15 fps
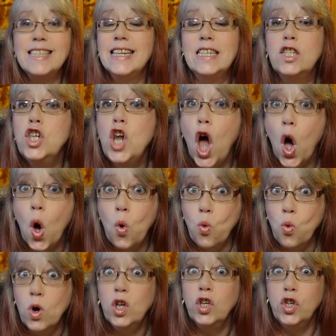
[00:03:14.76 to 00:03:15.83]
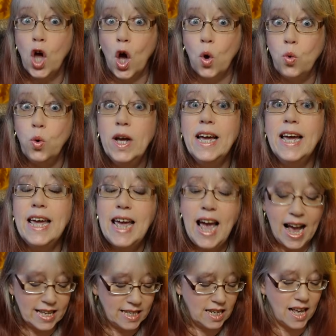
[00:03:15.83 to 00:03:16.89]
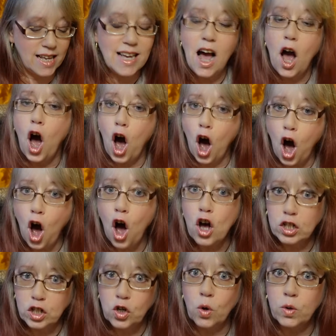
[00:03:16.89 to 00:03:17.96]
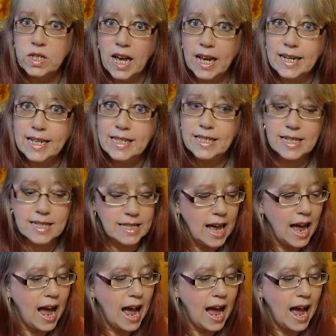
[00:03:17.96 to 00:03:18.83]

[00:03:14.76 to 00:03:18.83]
No, he has like hard contact lenses